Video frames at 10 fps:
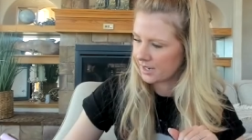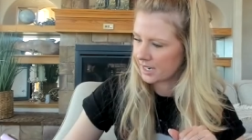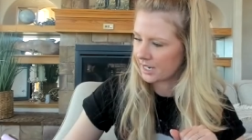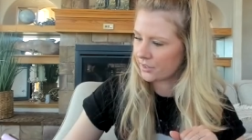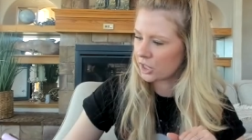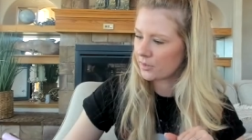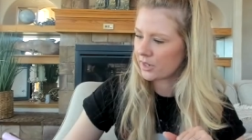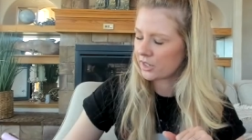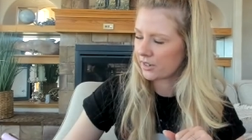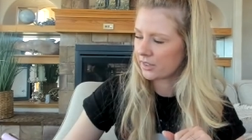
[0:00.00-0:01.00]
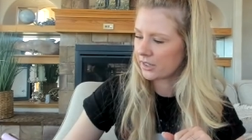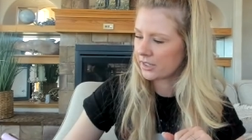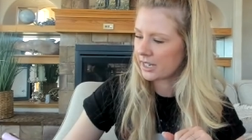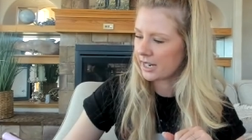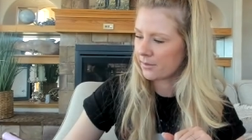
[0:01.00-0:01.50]
I have so much I've learned
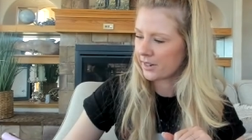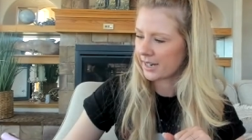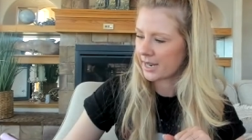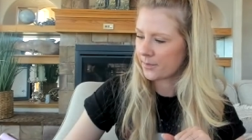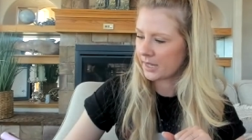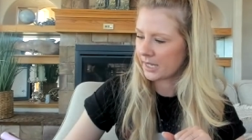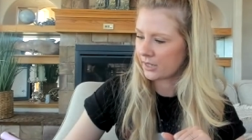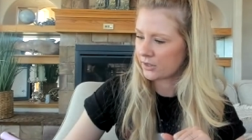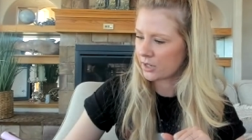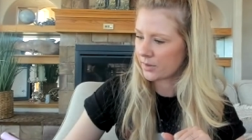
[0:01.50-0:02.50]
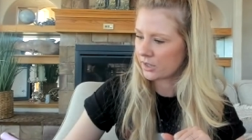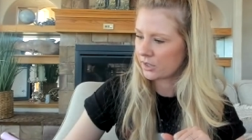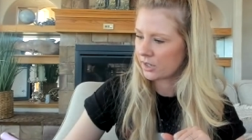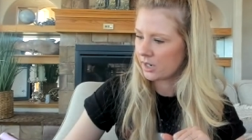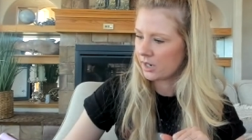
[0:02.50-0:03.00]
today. I'm very happy. Thank you so
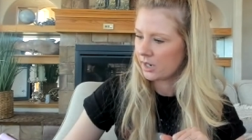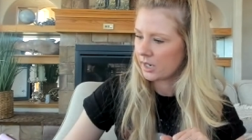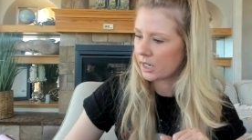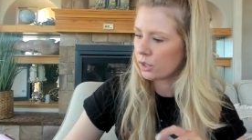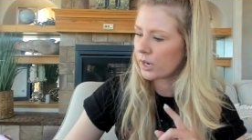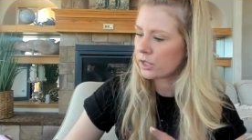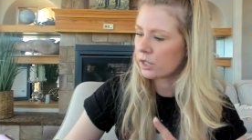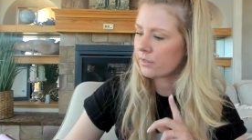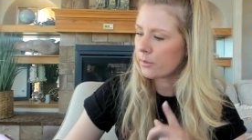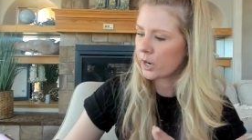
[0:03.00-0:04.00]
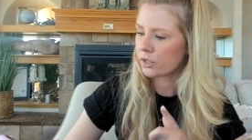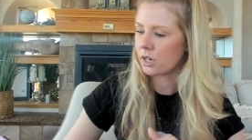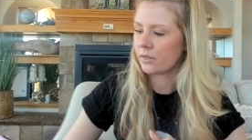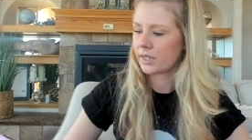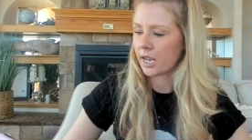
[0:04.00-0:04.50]
much. Can you raise your vibration
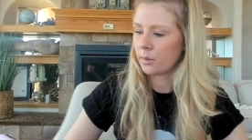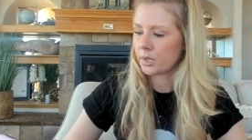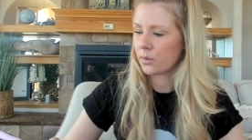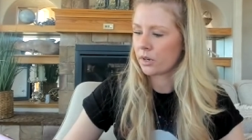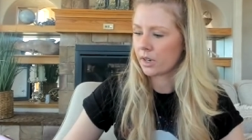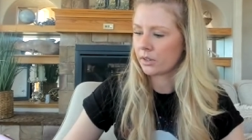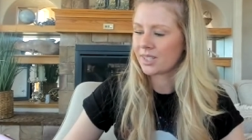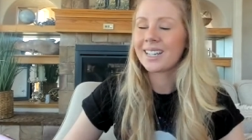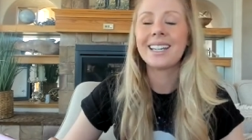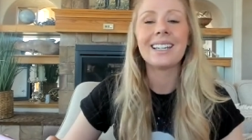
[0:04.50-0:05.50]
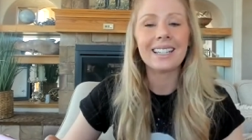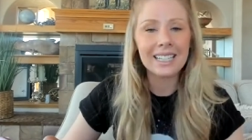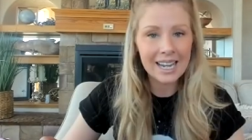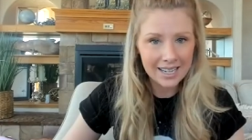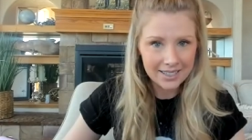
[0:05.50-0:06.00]
enough to help someone else?
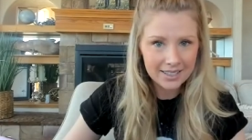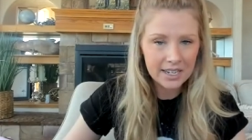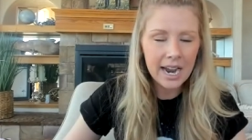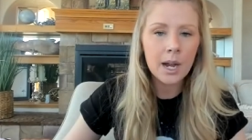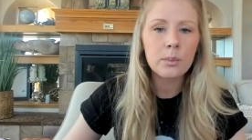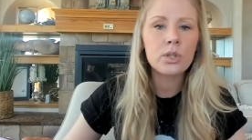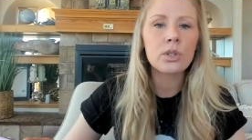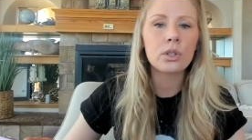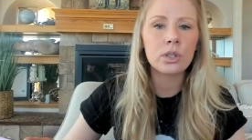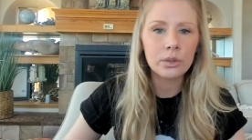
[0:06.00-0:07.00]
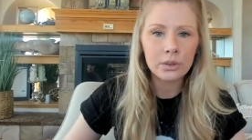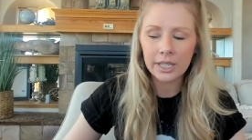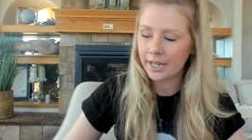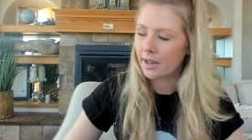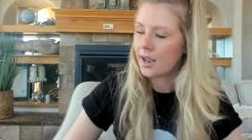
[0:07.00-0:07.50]
Yes,
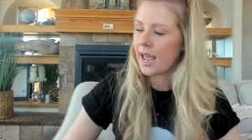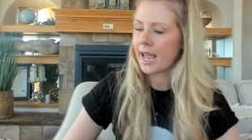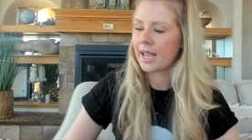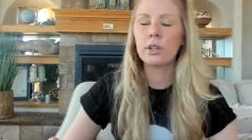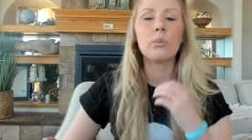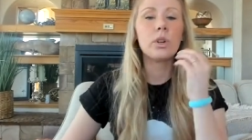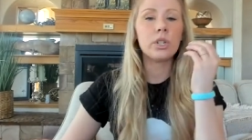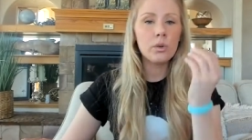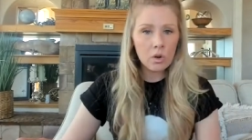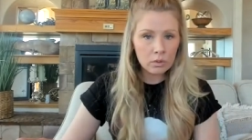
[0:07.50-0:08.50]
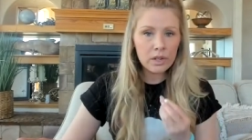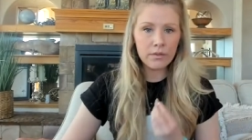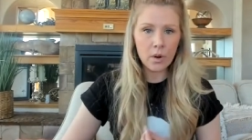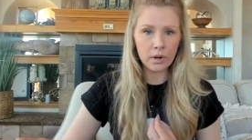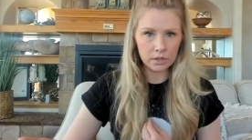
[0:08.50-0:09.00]
absolutely. And when you only
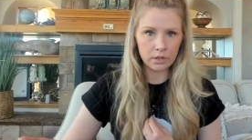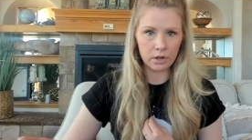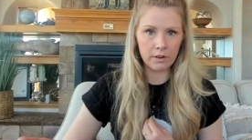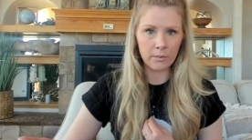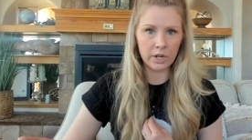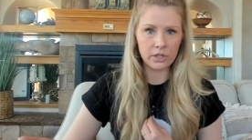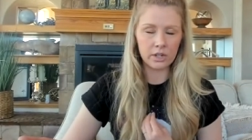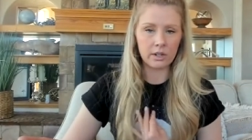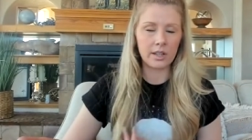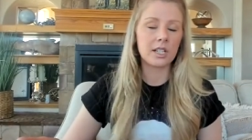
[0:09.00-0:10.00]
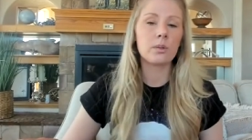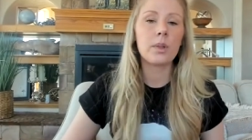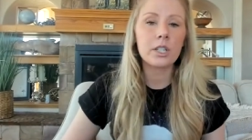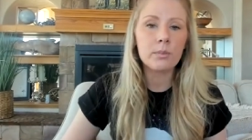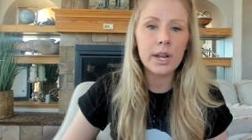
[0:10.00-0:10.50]
focus on your vibration, that's
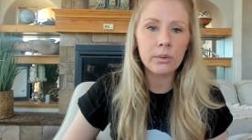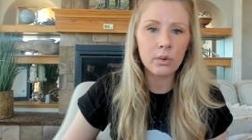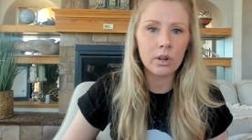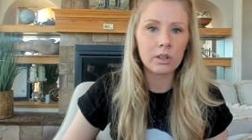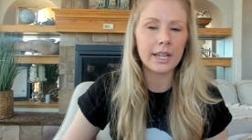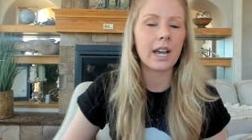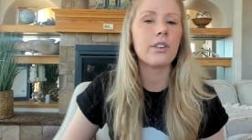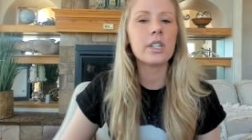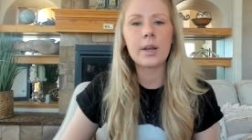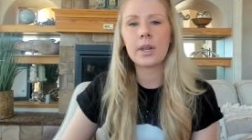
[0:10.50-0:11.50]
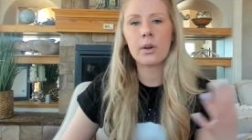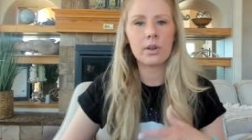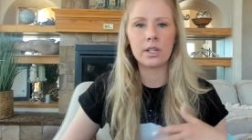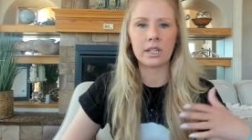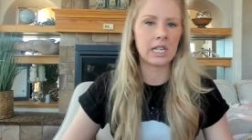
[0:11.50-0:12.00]
that's my rule. Like every time that I
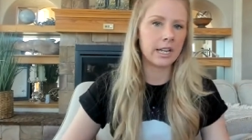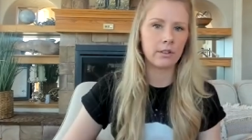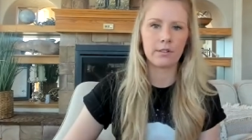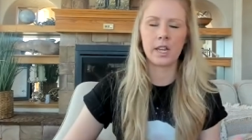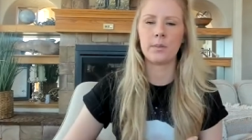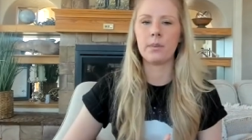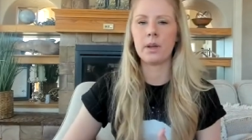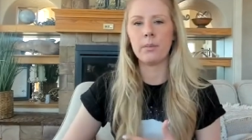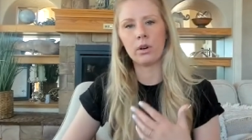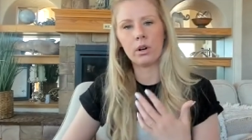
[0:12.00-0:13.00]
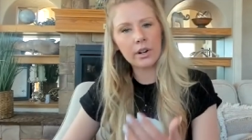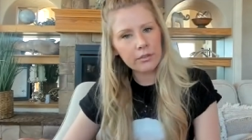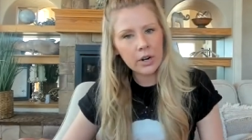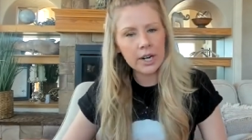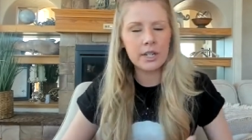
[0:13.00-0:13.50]
wanted to save a family member or a
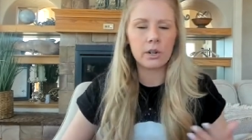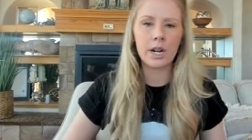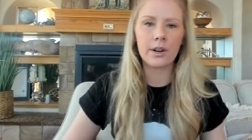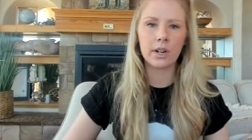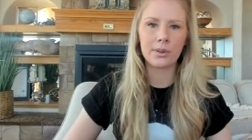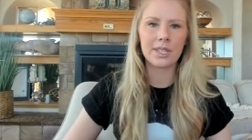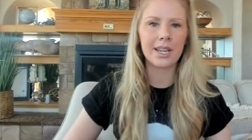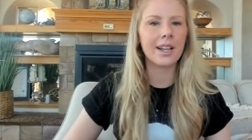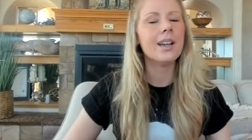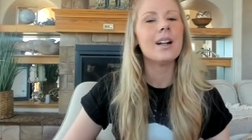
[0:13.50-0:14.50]
friend or whatever, I was like,